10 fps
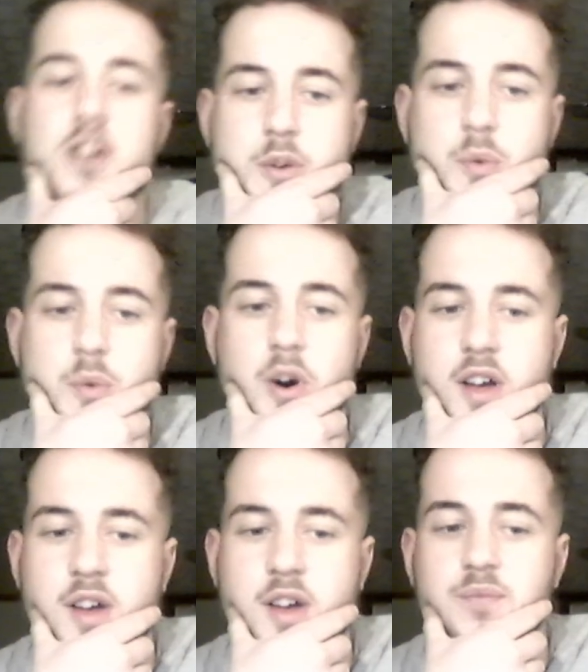what
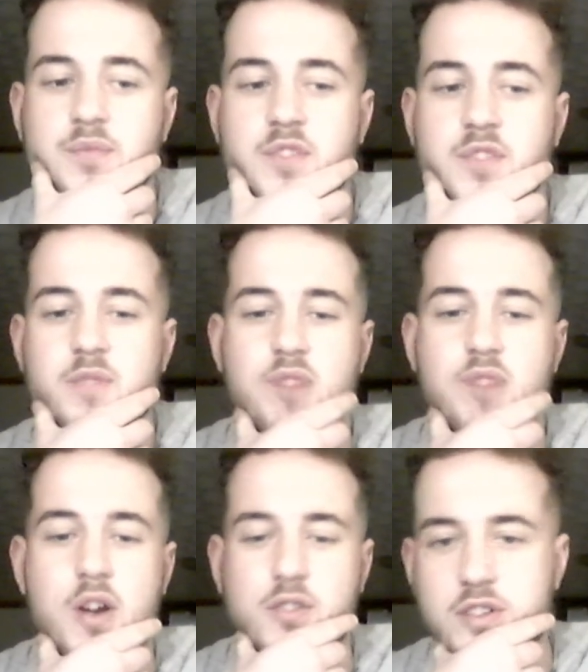
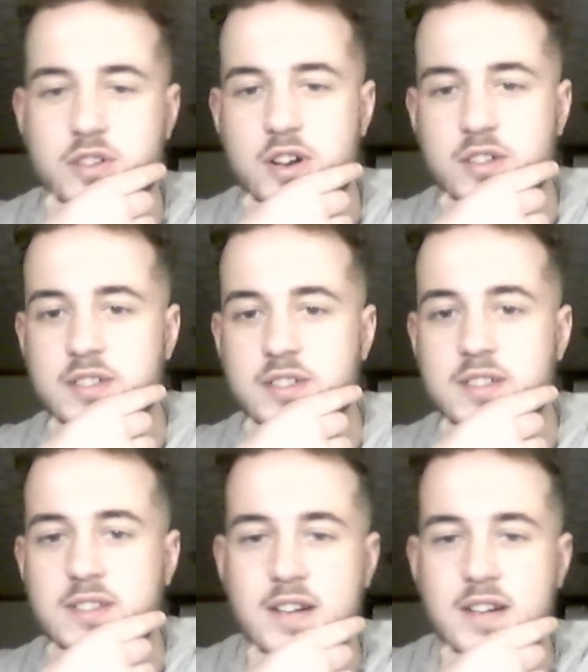pros and cons and
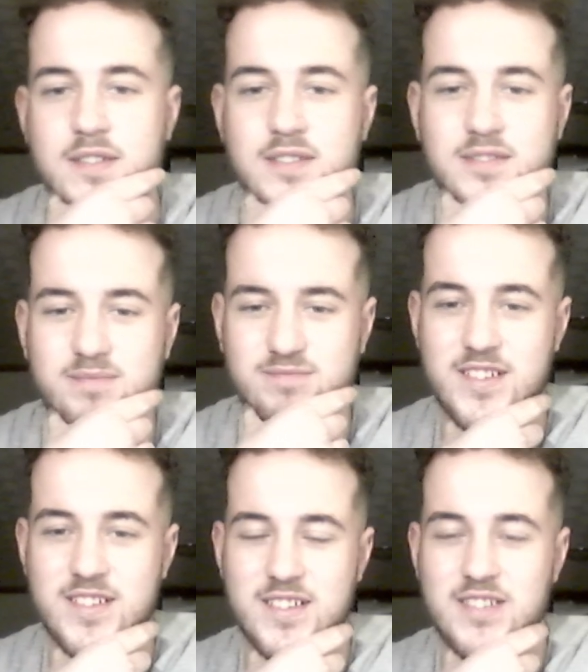stuff.
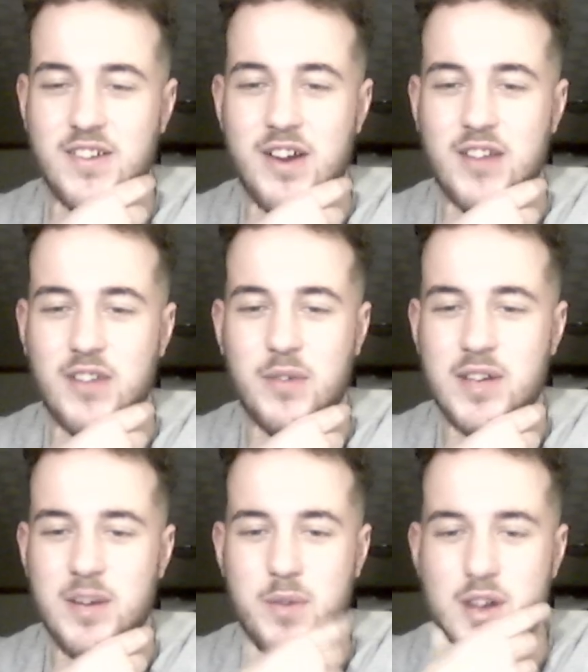Sorry, I don't mean
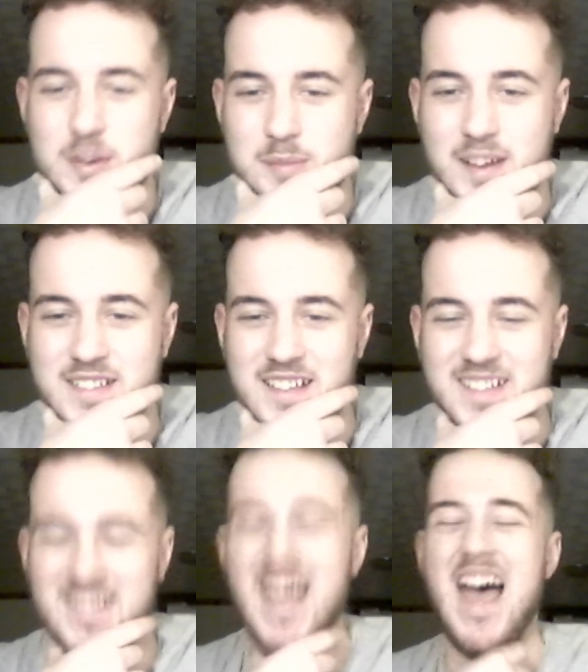that wording made
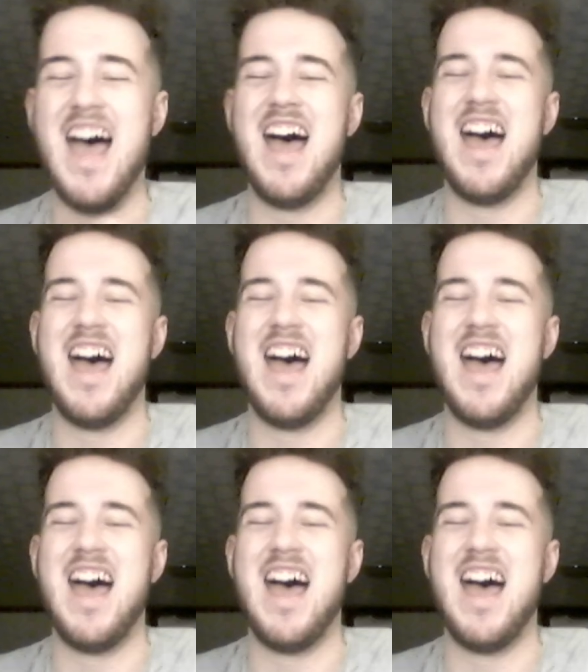sense. That